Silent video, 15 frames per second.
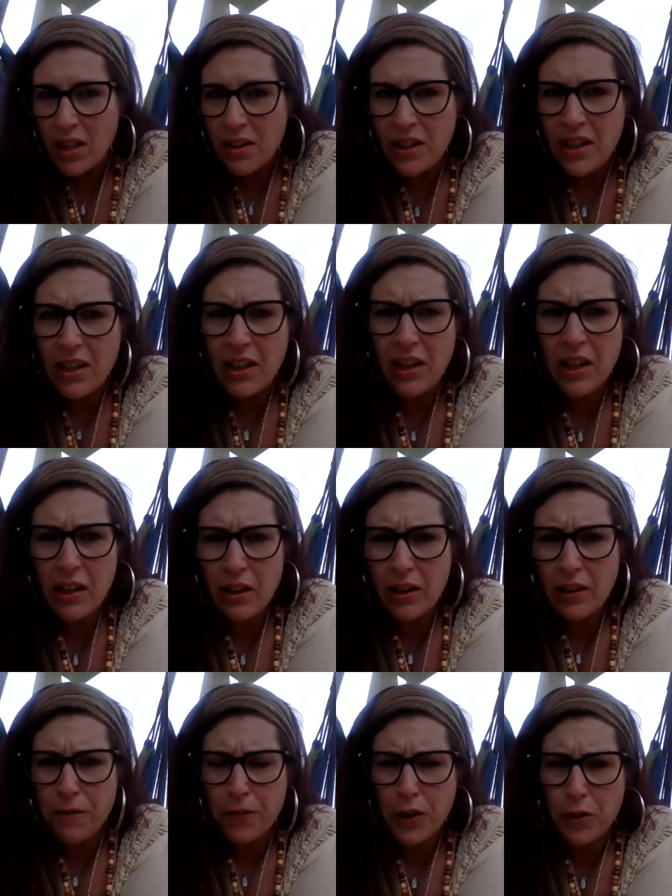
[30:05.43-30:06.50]

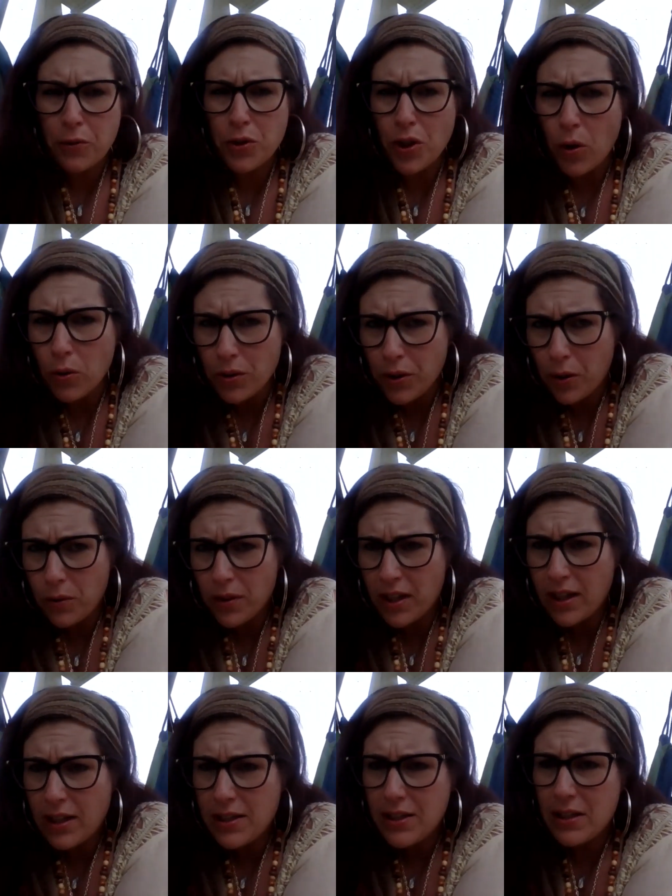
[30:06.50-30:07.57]
If you don't know
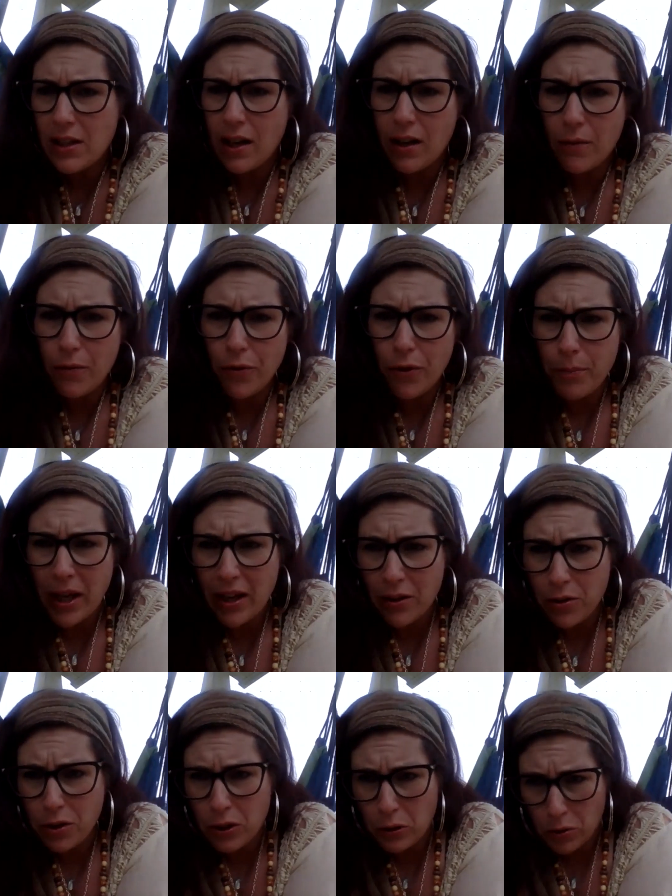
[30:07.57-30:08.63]
this, for my
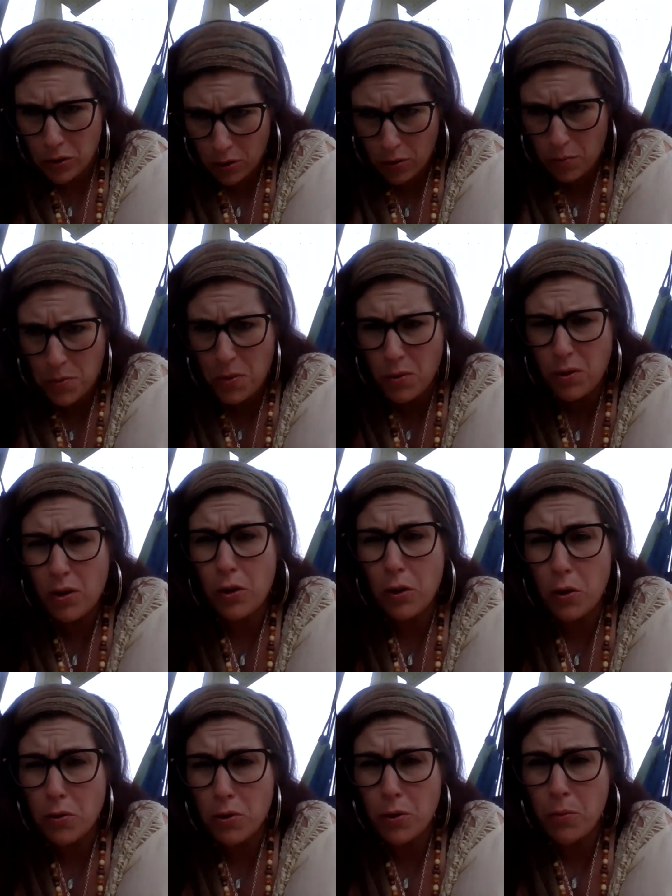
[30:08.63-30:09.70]
other
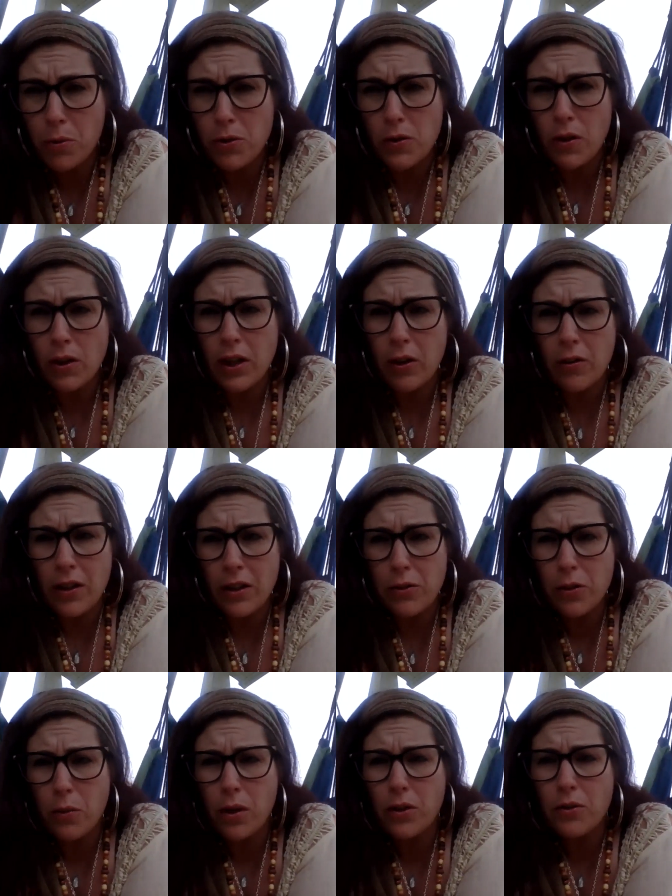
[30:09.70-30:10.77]
YouTubers on here
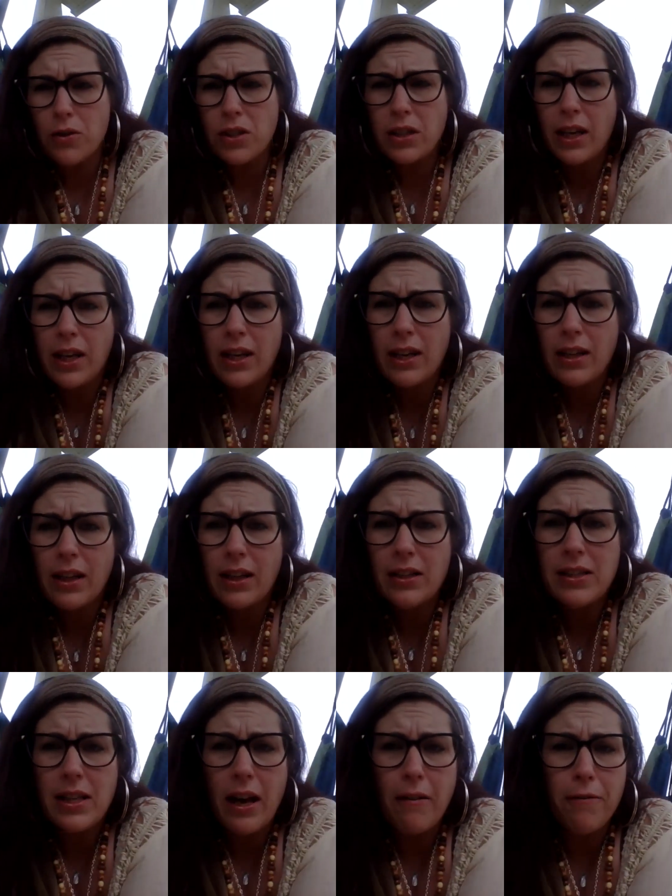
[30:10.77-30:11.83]
that do understand,
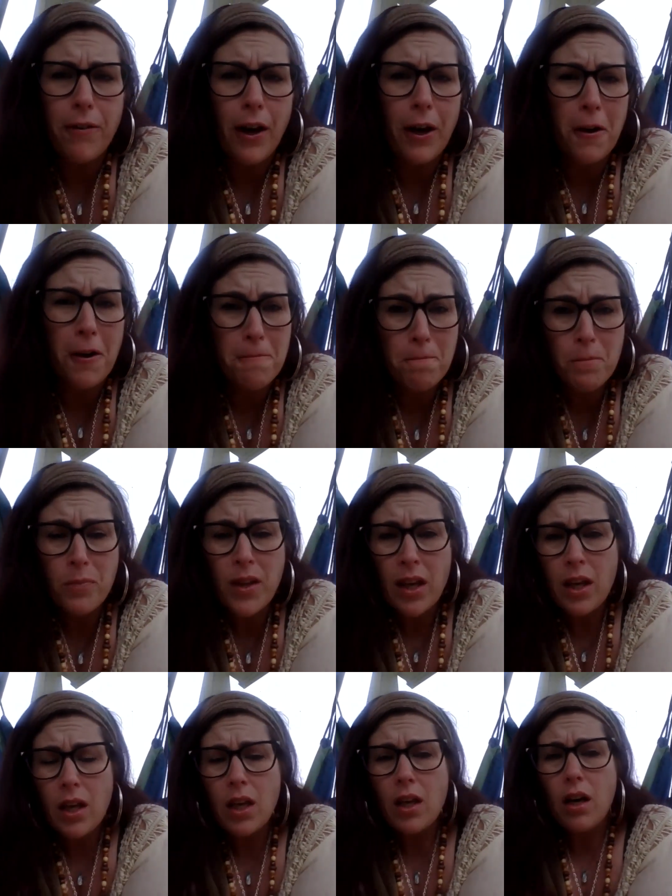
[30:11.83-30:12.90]
like Sapphire
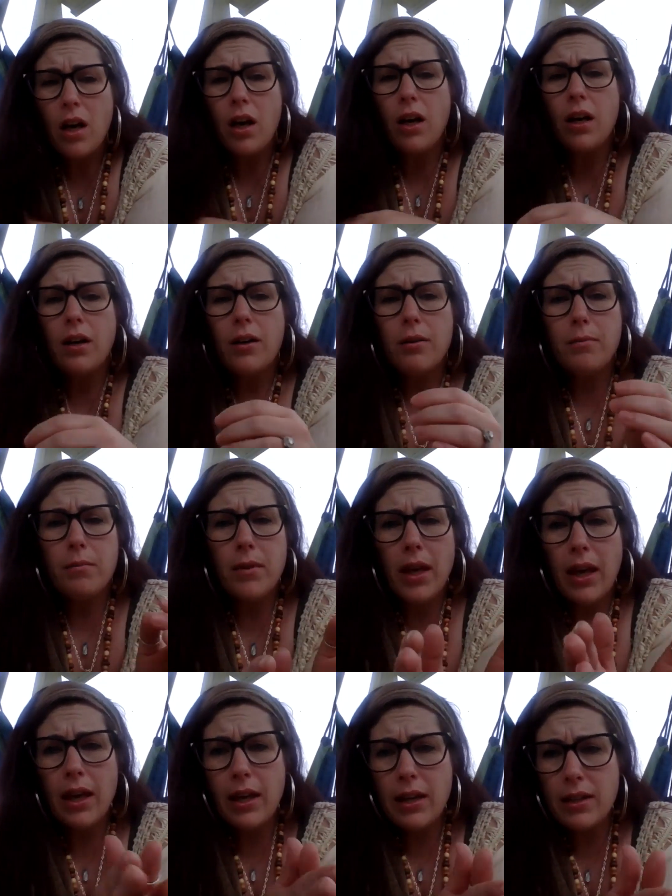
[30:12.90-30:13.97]

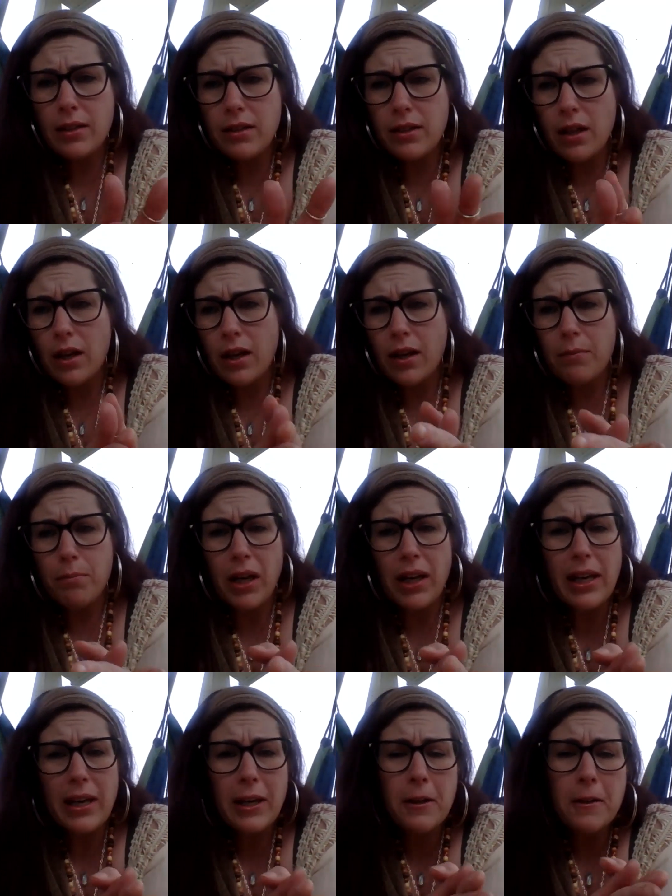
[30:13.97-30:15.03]
and
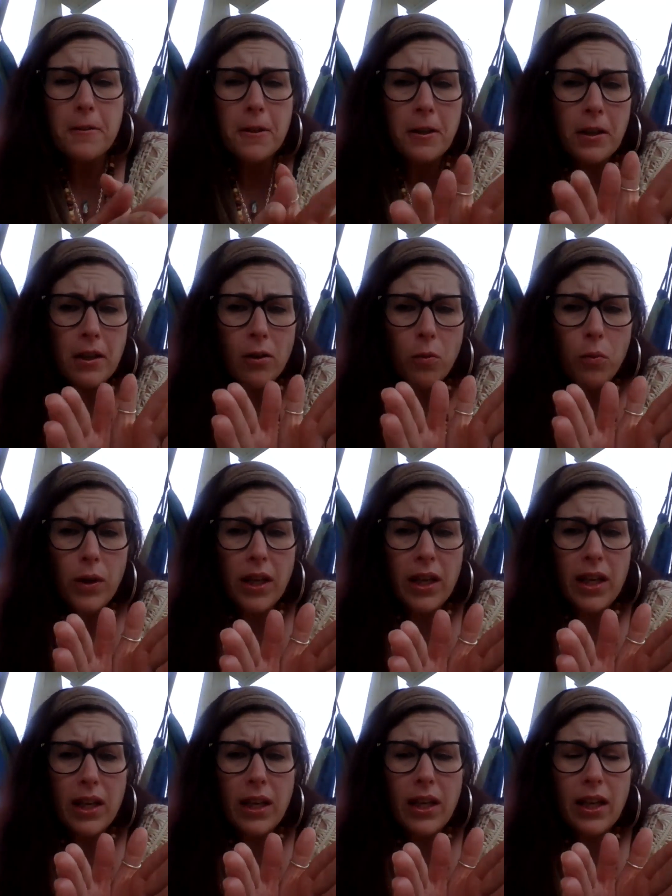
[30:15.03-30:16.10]
Mike,
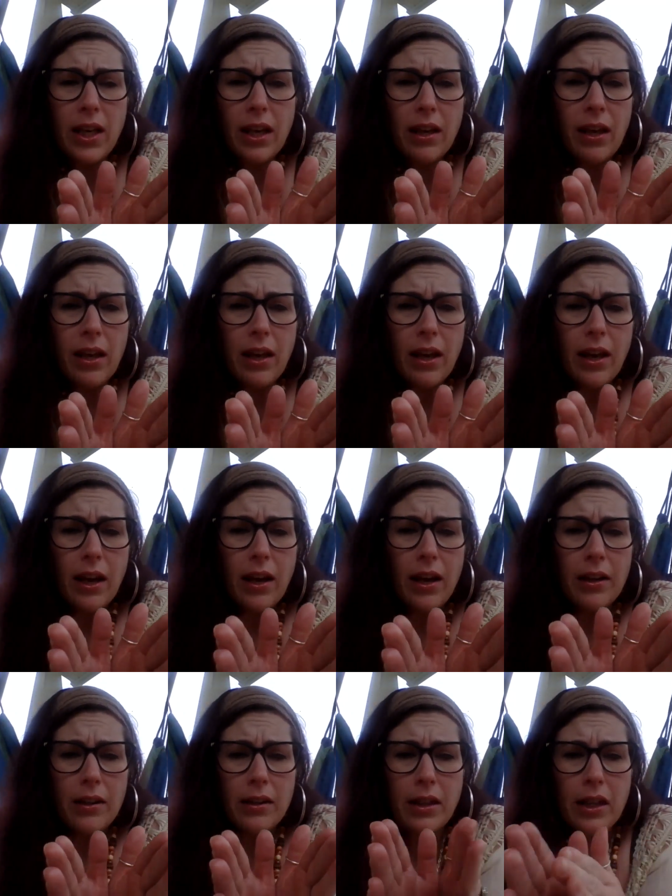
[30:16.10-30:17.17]
we
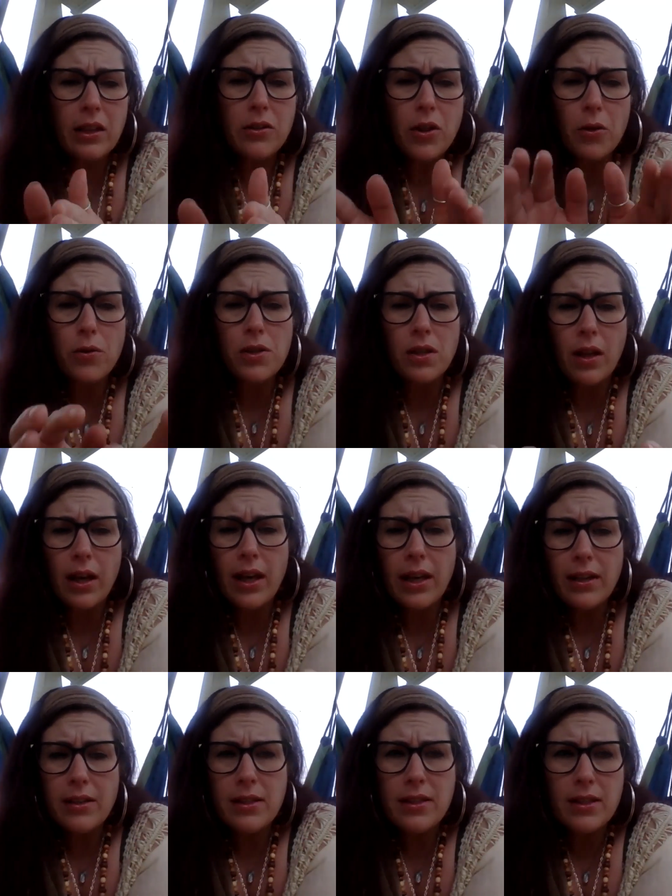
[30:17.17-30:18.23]
need those
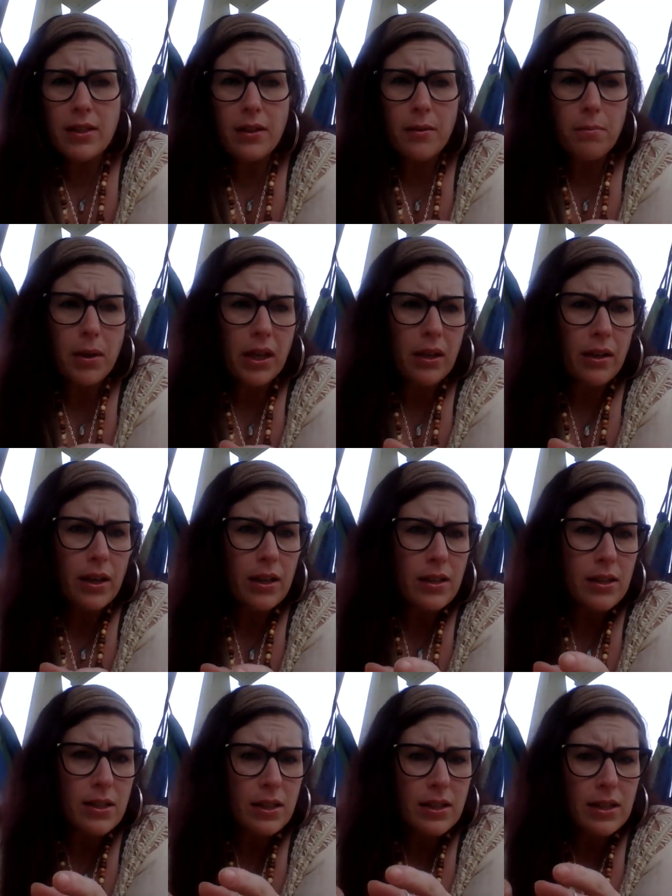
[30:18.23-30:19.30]
likes
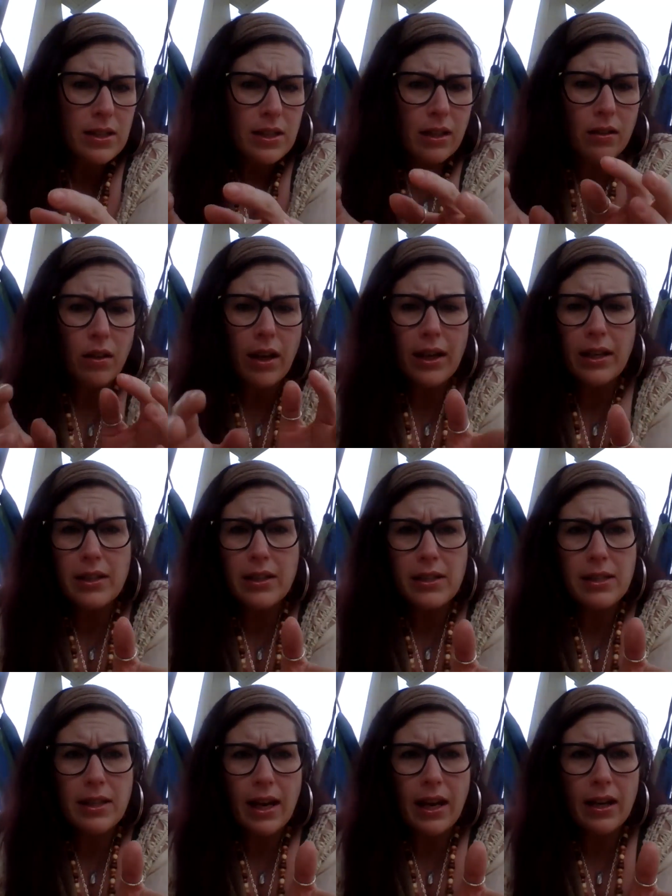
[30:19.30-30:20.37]
because it's the
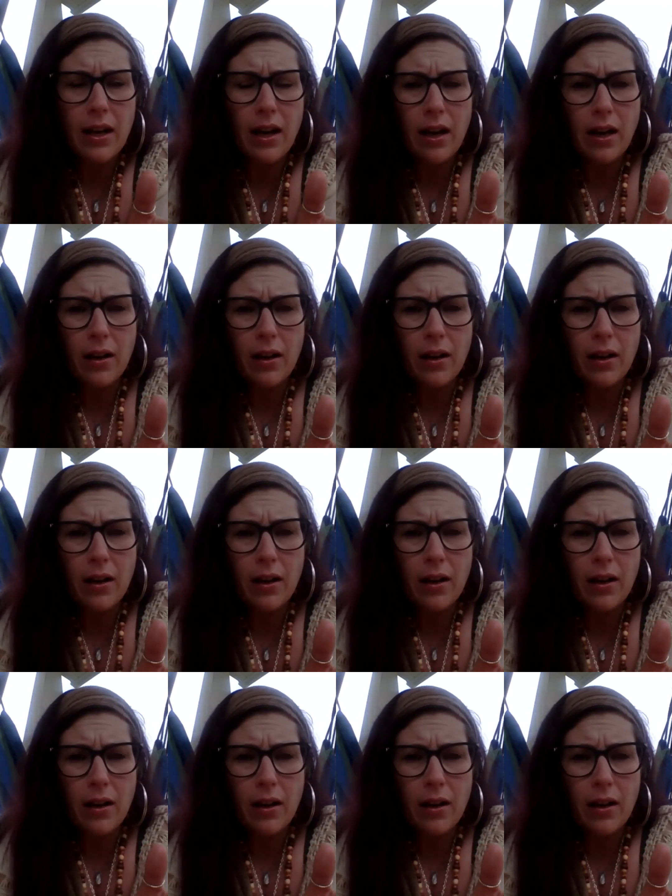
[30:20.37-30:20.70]
likes that